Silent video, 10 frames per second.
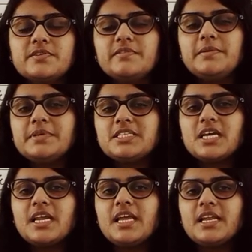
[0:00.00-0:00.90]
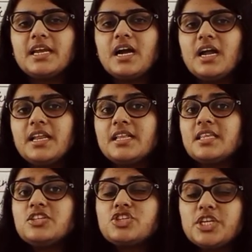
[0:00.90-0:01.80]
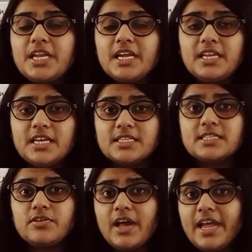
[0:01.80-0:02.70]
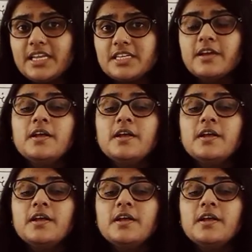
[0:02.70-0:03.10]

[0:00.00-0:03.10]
We will be studying regarding the genetics, right?